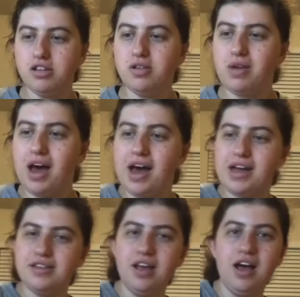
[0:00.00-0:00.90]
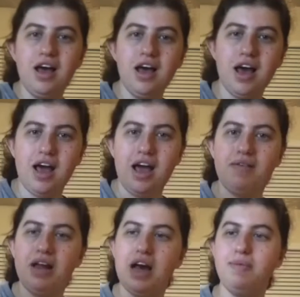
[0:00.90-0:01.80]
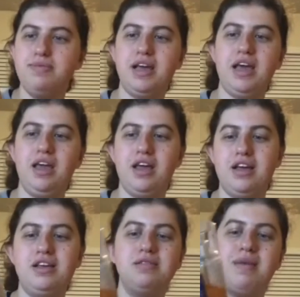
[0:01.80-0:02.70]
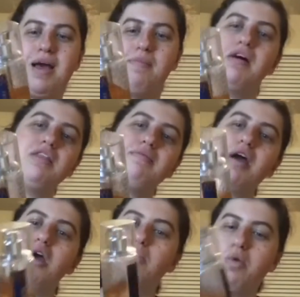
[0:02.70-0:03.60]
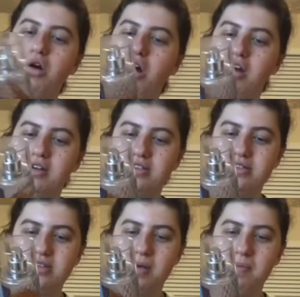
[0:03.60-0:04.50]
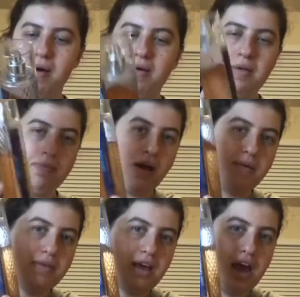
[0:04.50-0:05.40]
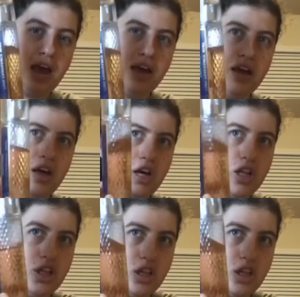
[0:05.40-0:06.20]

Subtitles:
Also, guys, I have an update. Is my Bath & Body Works pump cake.